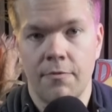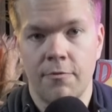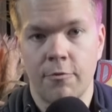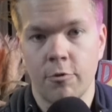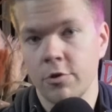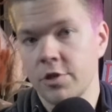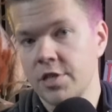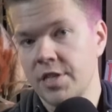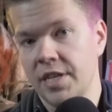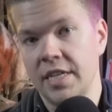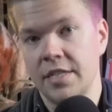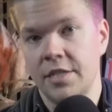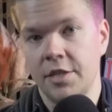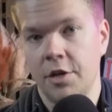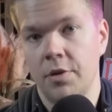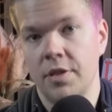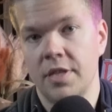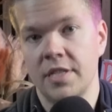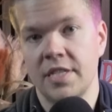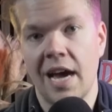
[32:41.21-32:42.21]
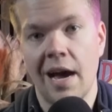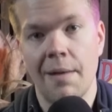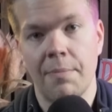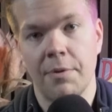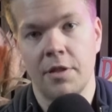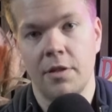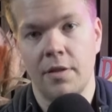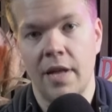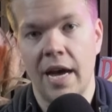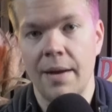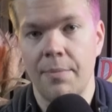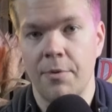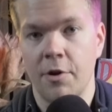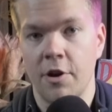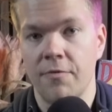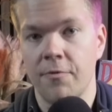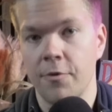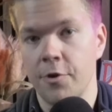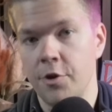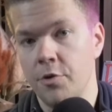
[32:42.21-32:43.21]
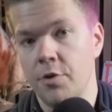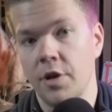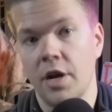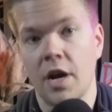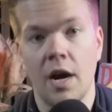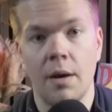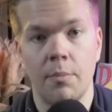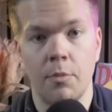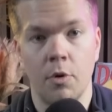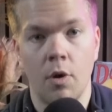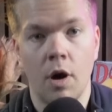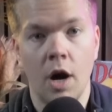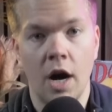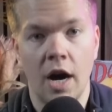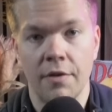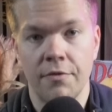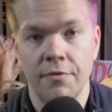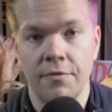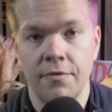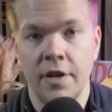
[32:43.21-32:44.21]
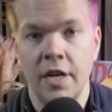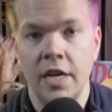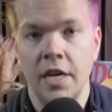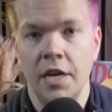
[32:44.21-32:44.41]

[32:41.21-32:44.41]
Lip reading: forcing it to go to the top of the library for you to combo off.